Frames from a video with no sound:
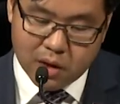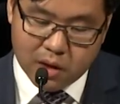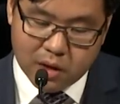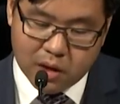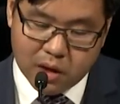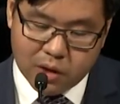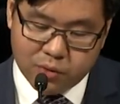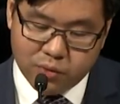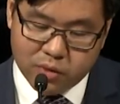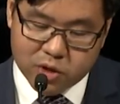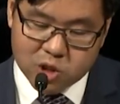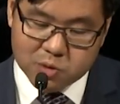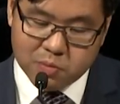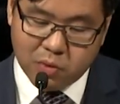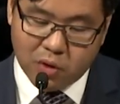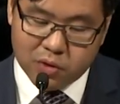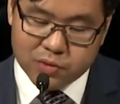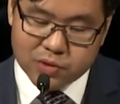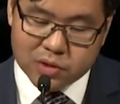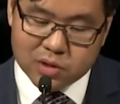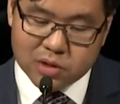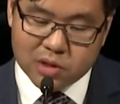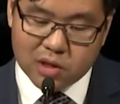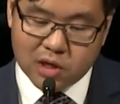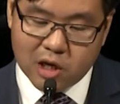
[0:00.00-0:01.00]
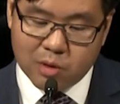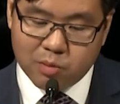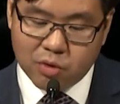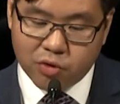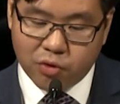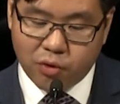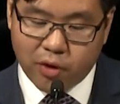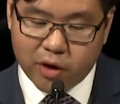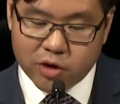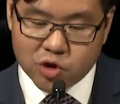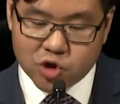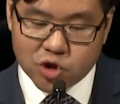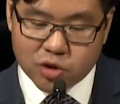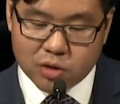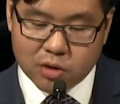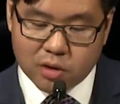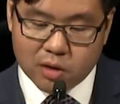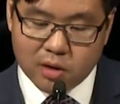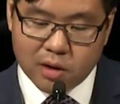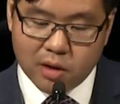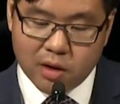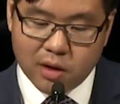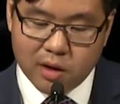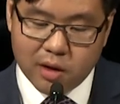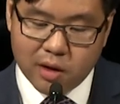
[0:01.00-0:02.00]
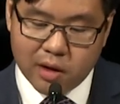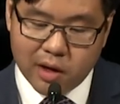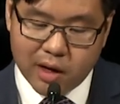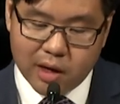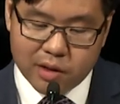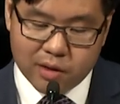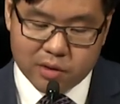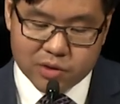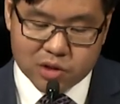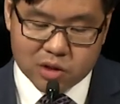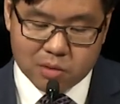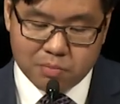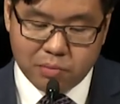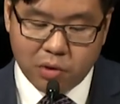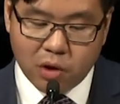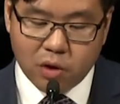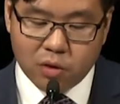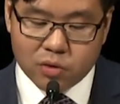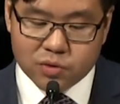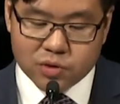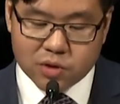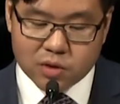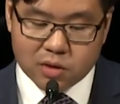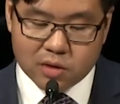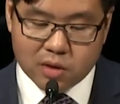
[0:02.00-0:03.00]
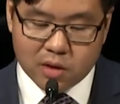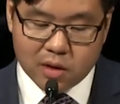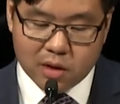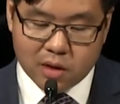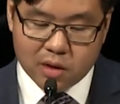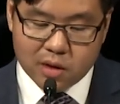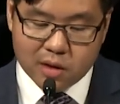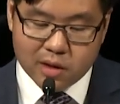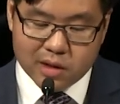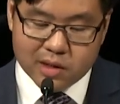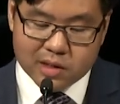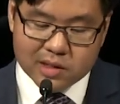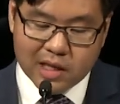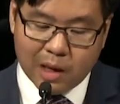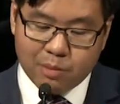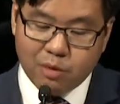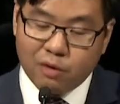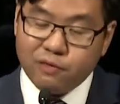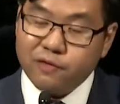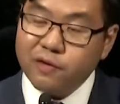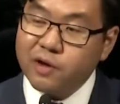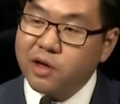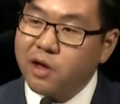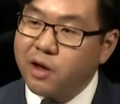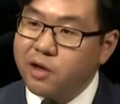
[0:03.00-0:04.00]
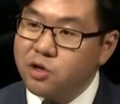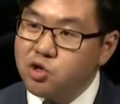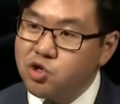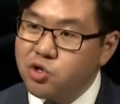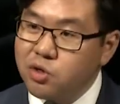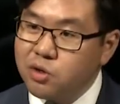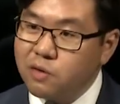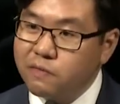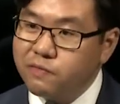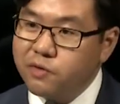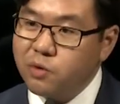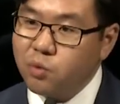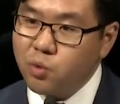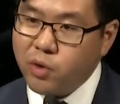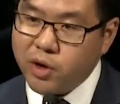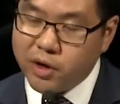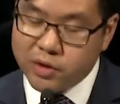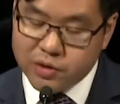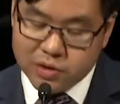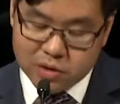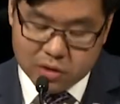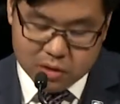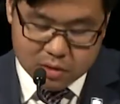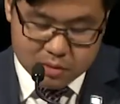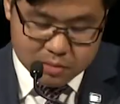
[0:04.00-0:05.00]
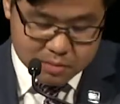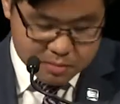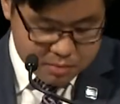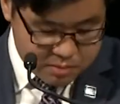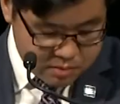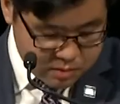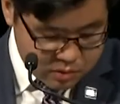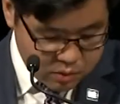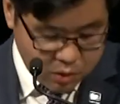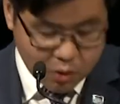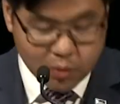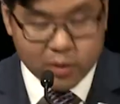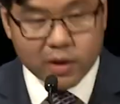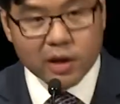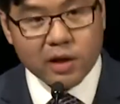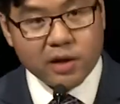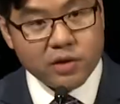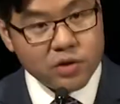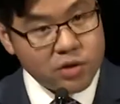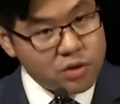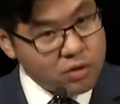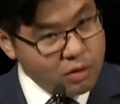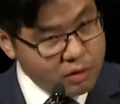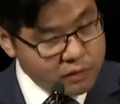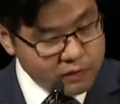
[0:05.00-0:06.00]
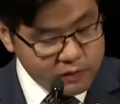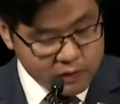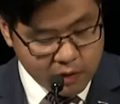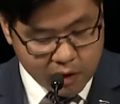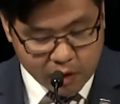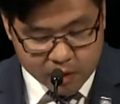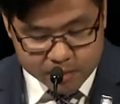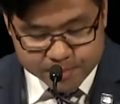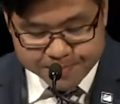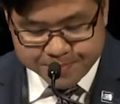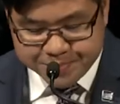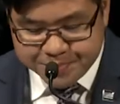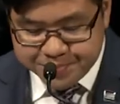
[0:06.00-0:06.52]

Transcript: in response to immigration and the supposed Islamification of the West, or at least so far.